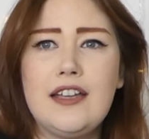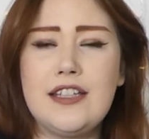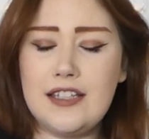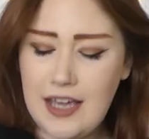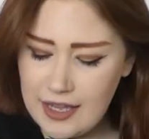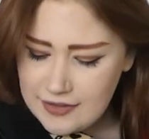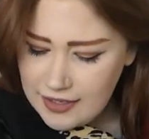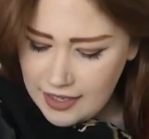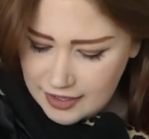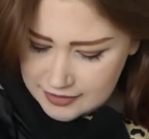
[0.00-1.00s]
yes it
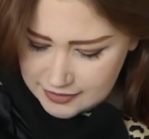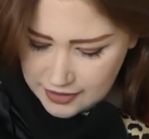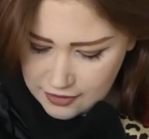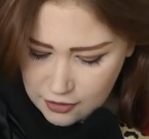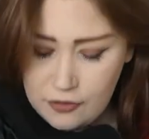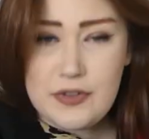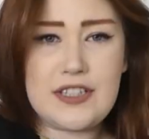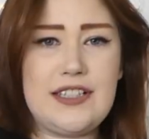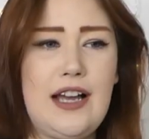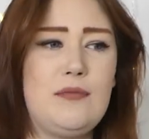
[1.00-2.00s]
is
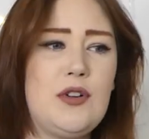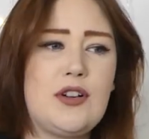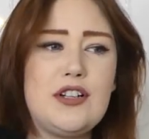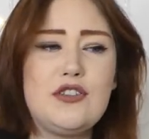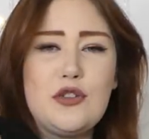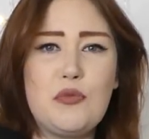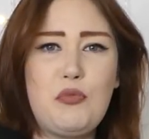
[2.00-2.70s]
obviously I'm not going to do the